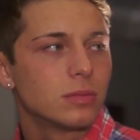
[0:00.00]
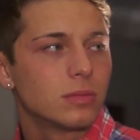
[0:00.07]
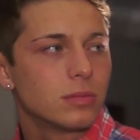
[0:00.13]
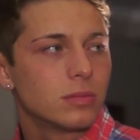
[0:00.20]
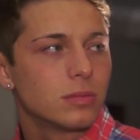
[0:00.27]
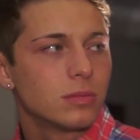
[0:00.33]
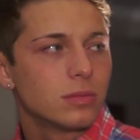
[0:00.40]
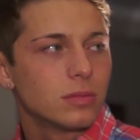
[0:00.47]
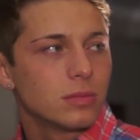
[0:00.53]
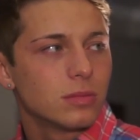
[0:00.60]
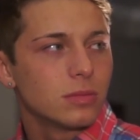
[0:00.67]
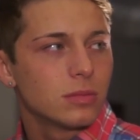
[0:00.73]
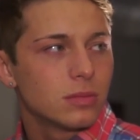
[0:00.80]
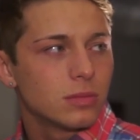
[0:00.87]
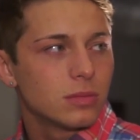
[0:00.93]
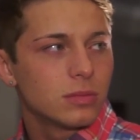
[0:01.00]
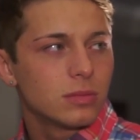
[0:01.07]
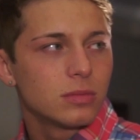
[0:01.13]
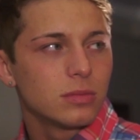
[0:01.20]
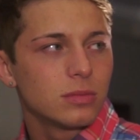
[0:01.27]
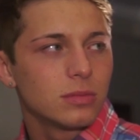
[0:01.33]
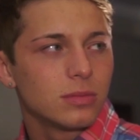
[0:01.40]

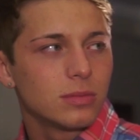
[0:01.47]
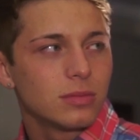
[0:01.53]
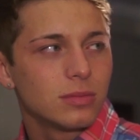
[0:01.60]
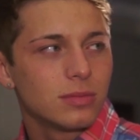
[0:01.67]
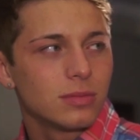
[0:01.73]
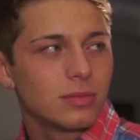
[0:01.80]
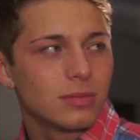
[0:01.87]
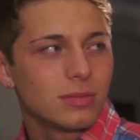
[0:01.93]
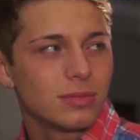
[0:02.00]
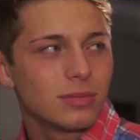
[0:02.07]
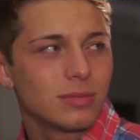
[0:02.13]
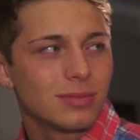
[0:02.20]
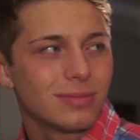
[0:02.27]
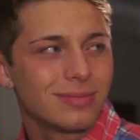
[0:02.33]
[no speech]